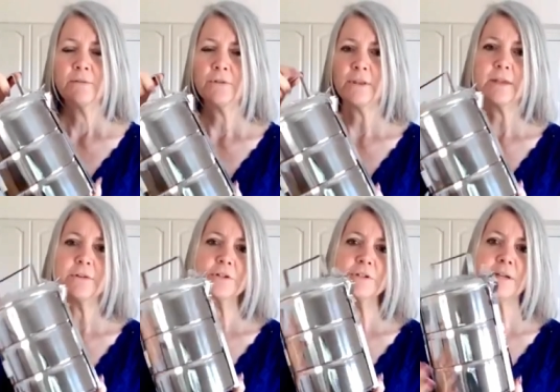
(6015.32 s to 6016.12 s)
for the
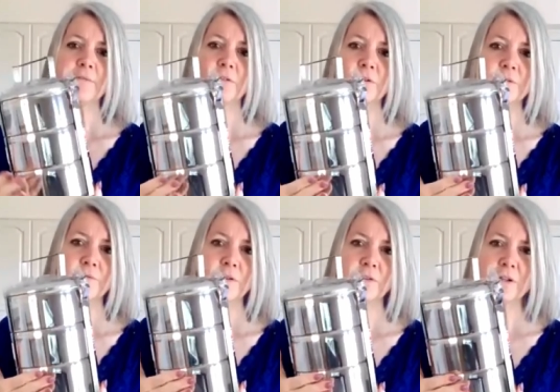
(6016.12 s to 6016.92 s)
others. And for those
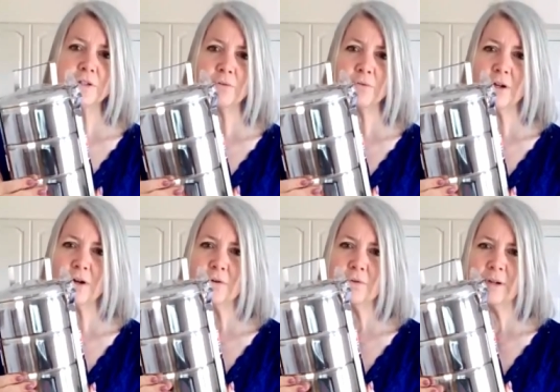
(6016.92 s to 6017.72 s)
of you that don't
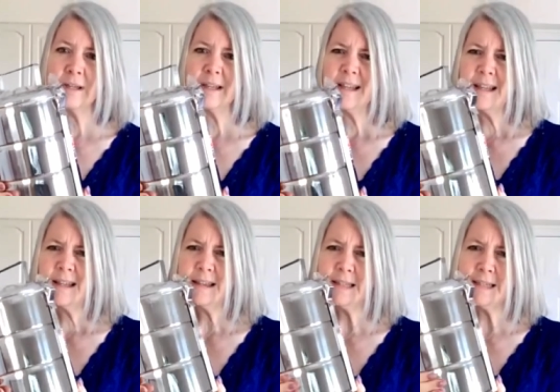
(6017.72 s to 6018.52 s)
know,
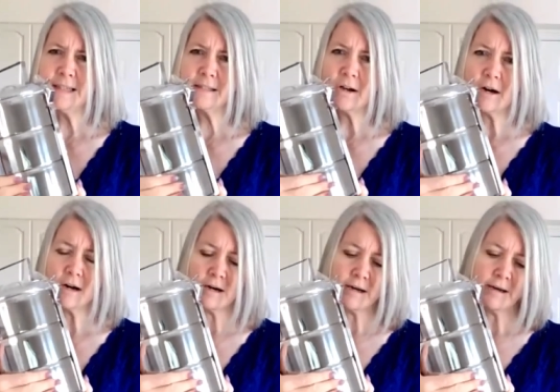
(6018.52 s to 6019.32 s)
these
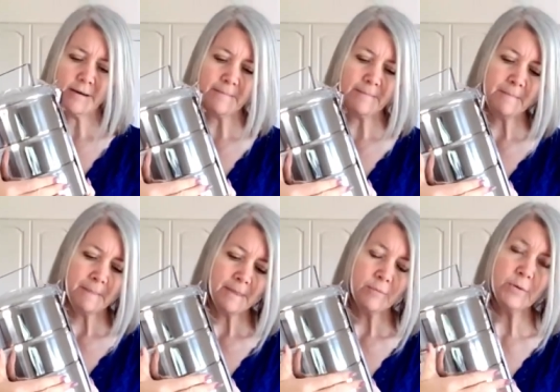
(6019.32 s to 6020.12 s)
are, um,
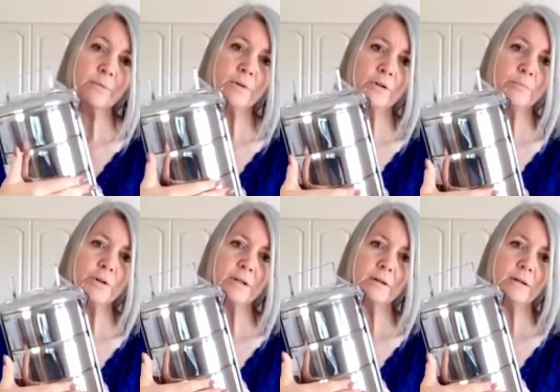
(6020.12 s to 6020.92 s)
we can, you can
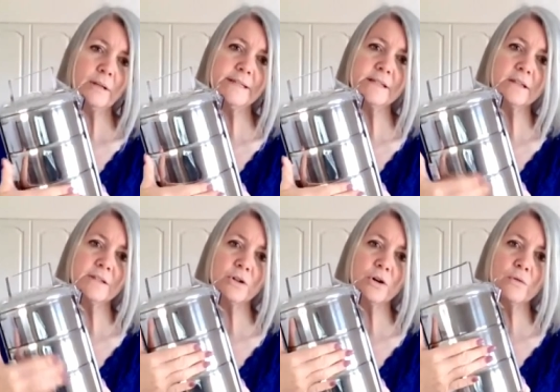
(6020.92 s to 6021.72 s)
put these on the
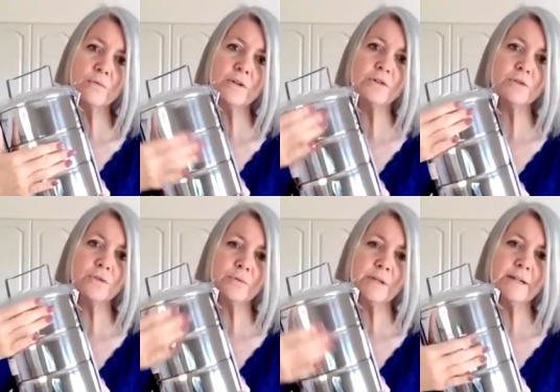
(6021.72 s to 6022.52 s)
stove and you're
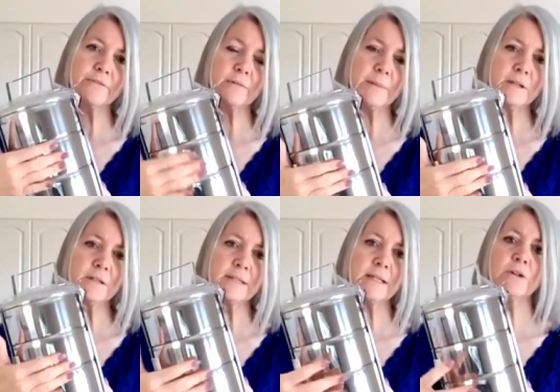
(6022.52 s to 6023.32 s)
doing three different
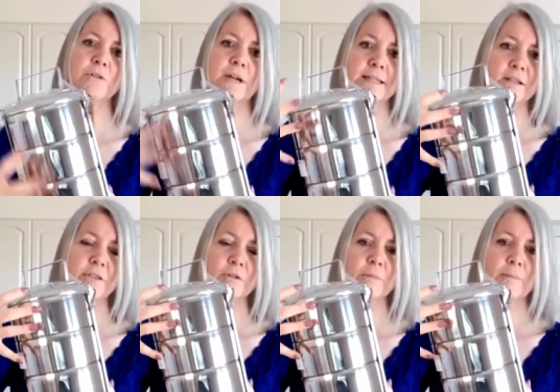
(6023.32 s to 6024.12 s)
meals and it creates the
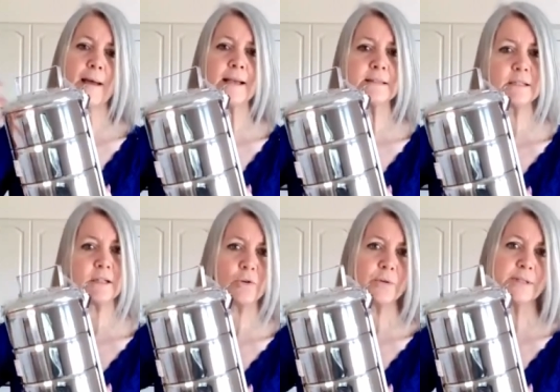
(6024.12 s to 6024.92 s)
thermal mass to
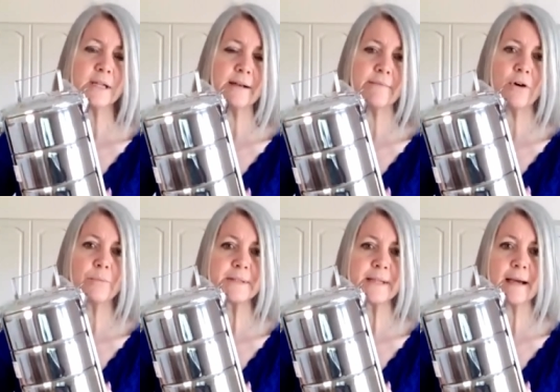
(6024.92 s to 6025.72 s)
go inside of the
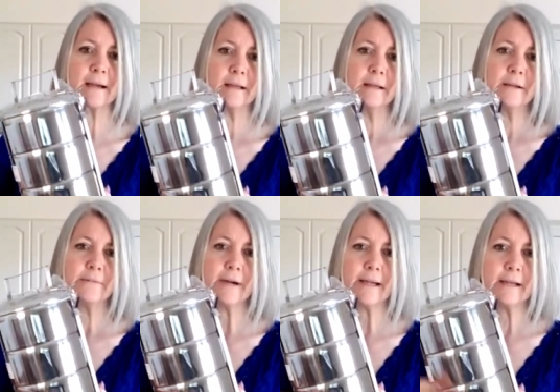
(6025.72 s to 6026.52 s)
hope sack
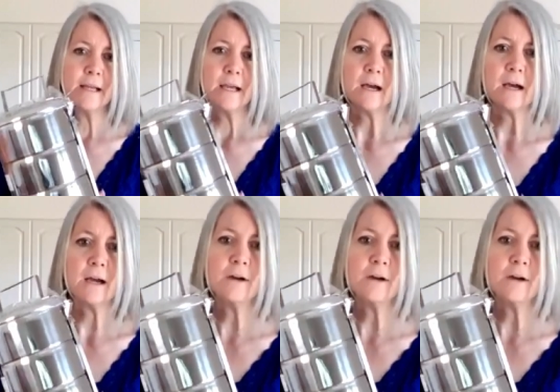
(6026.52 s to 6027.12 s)
right? I